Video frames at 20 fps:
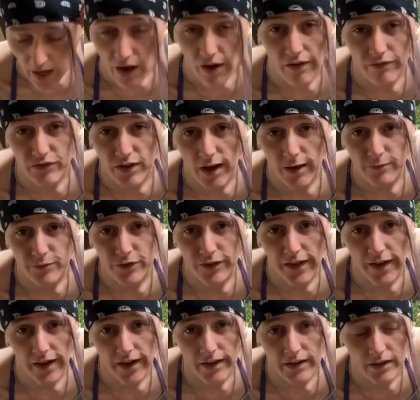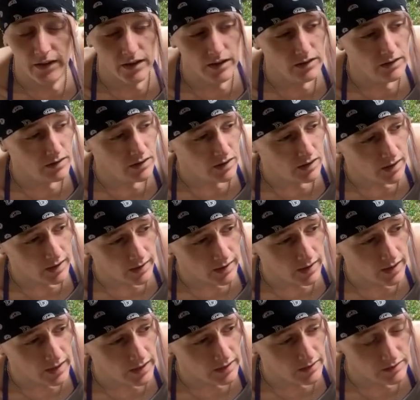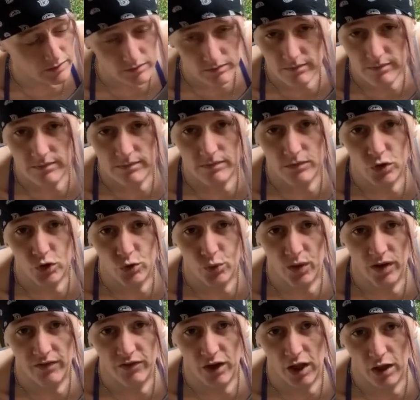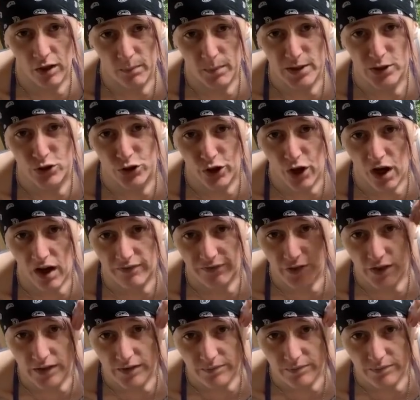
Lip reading: don't have time for that. I got $12 Mr. Coffee.